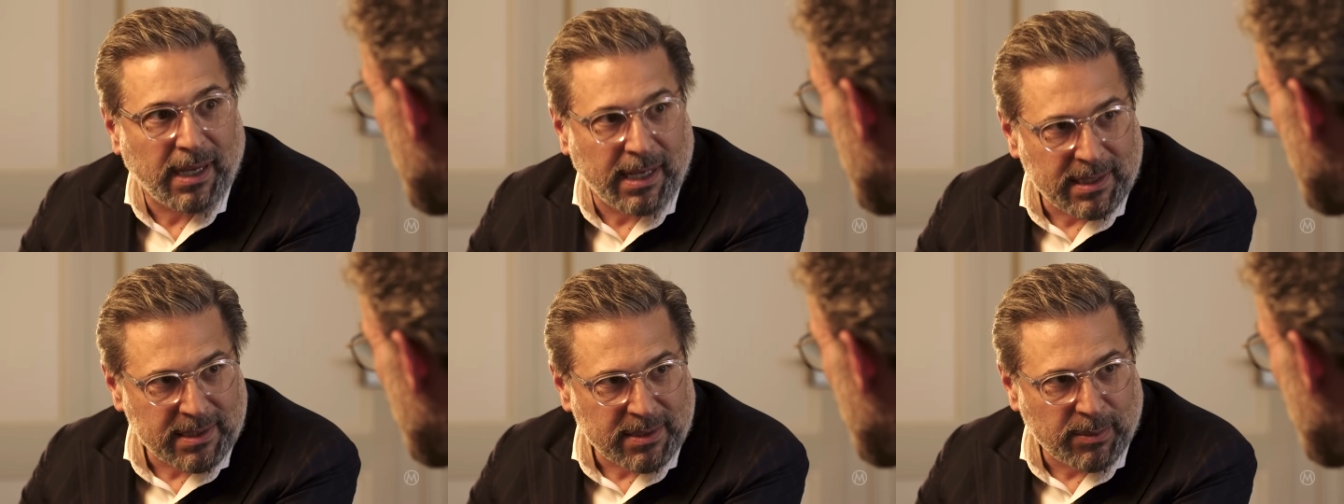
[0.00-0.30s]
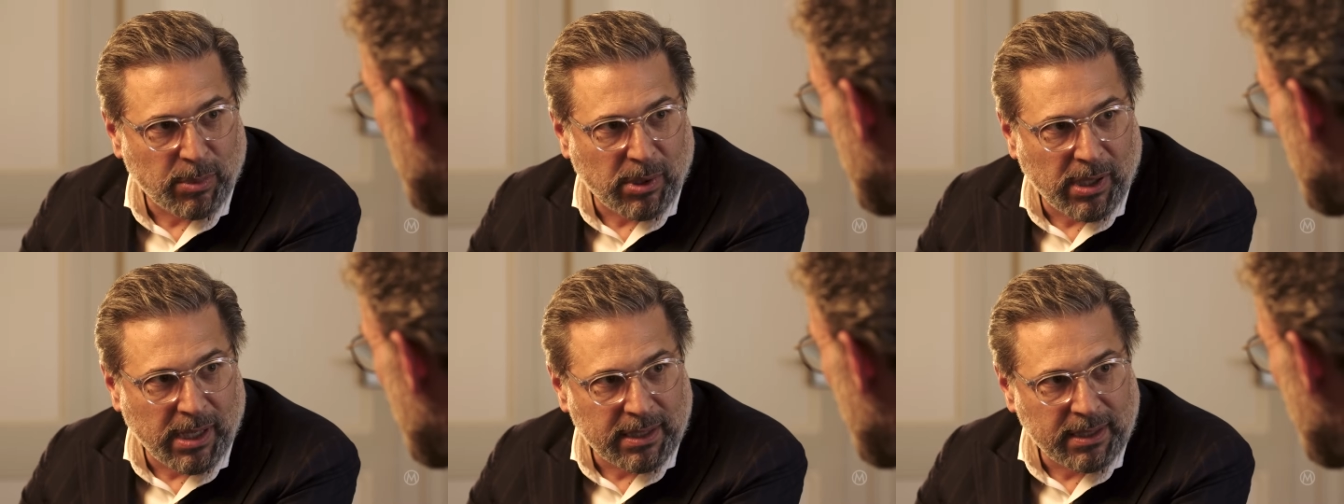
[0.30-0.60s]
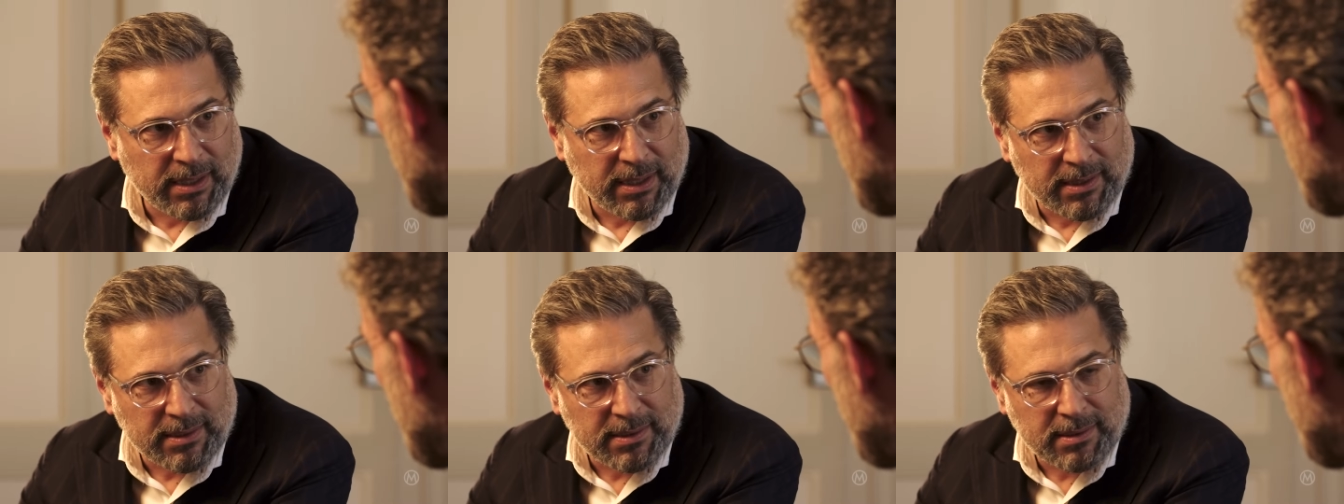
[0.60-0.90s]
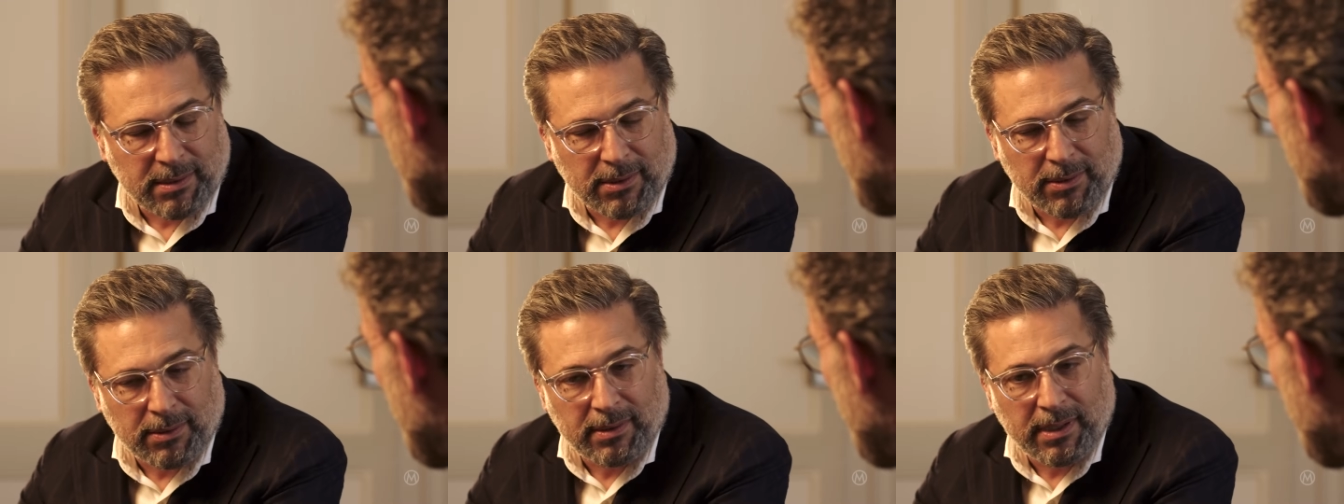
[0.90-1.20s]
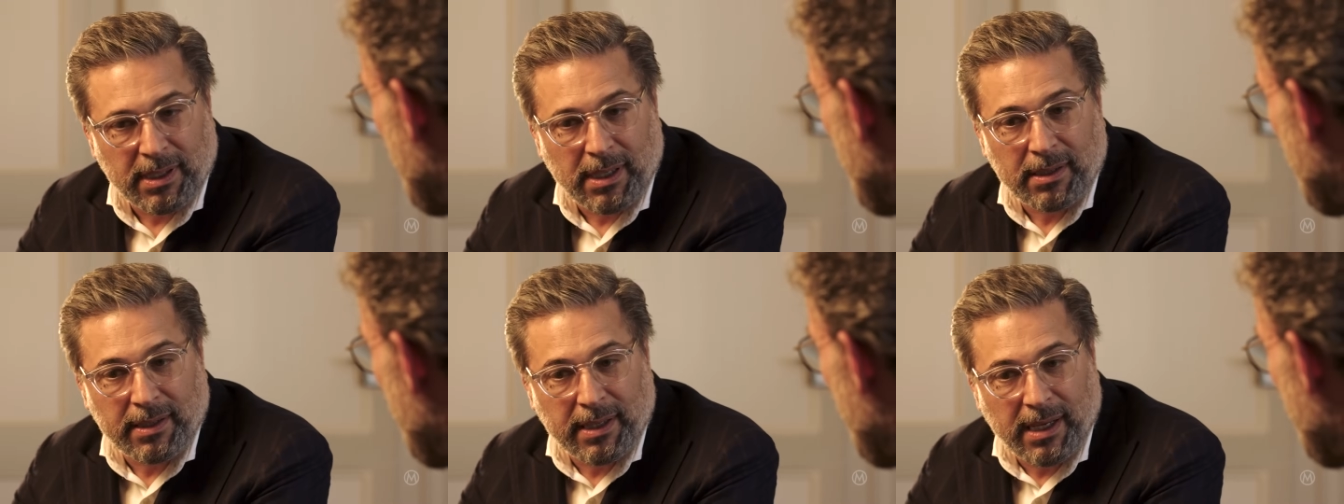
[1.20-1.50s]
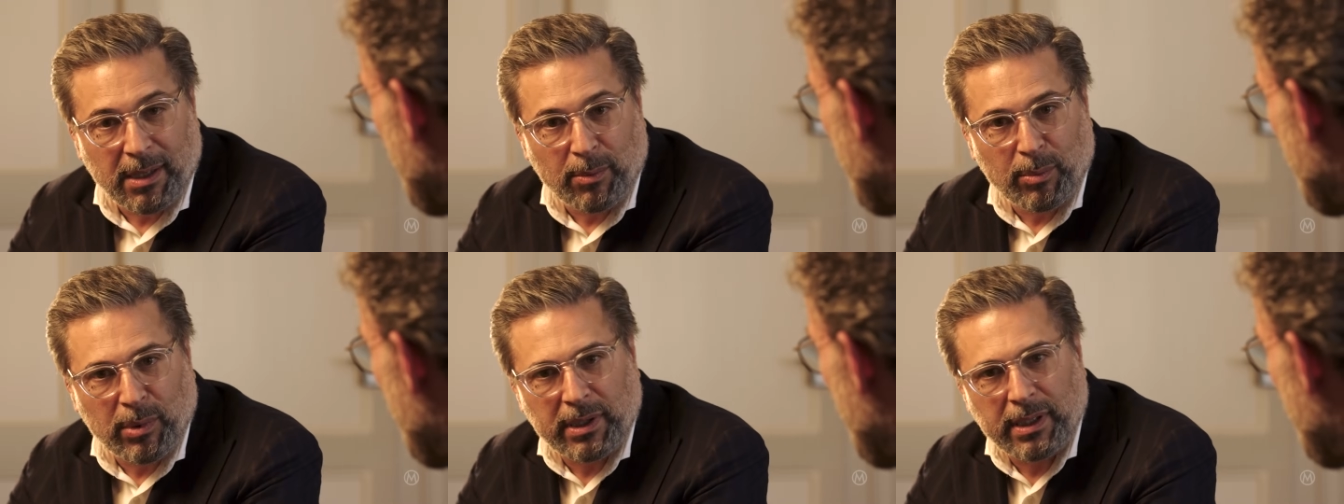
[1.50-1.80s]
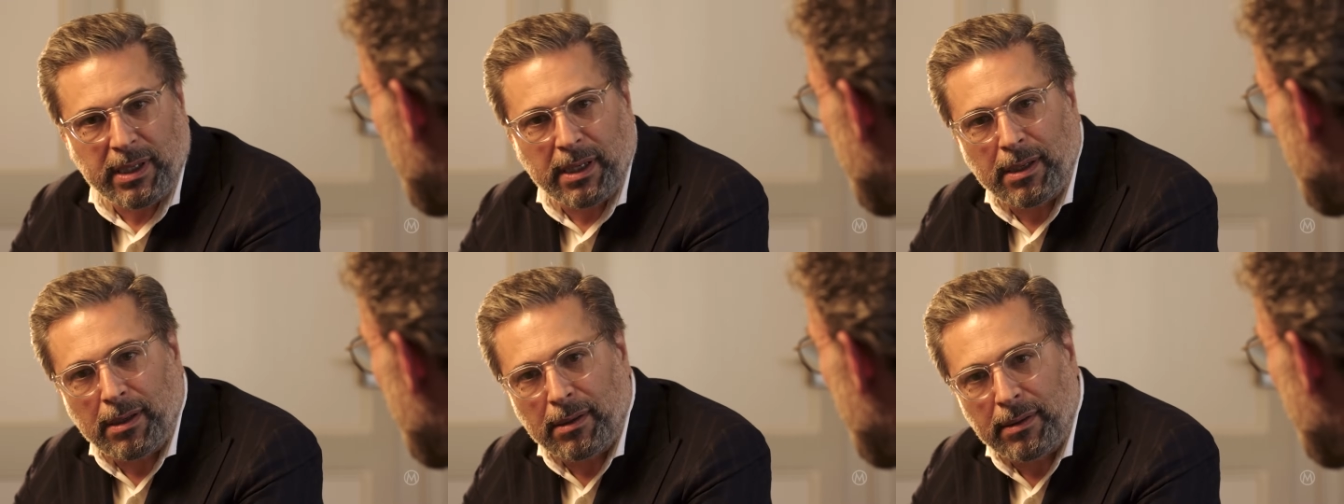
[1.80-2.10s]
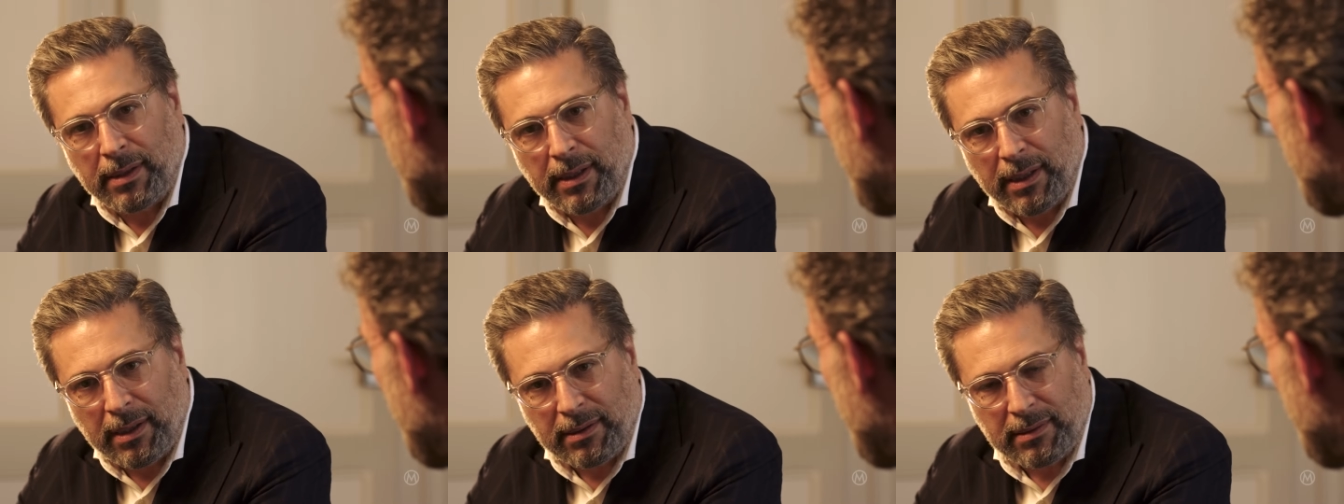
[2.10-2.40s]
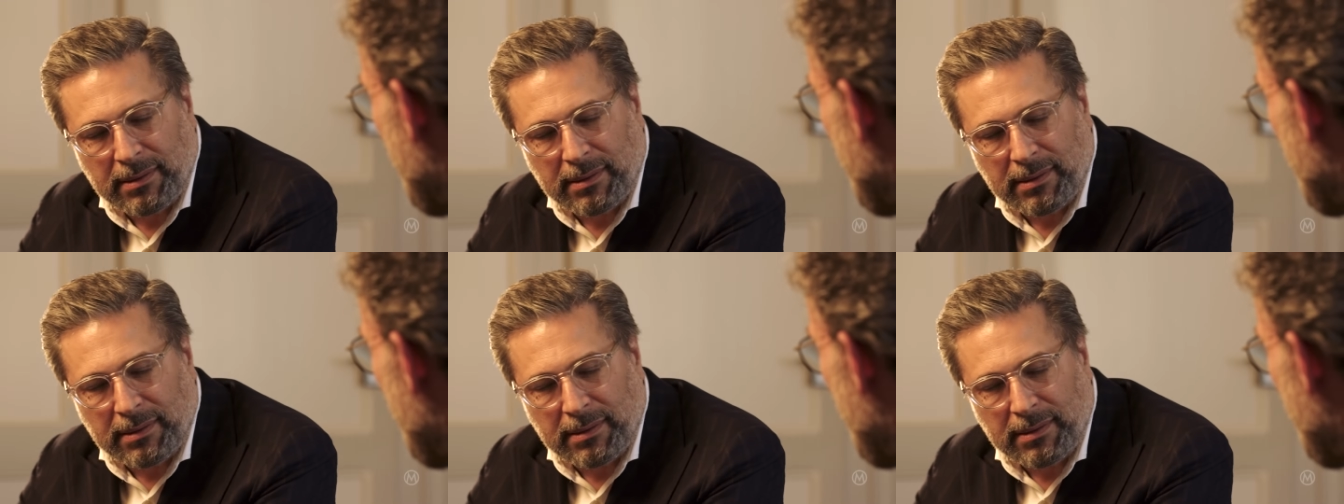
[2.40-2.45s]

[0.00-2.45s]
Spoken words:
as the brand is. So they are there but they're not there.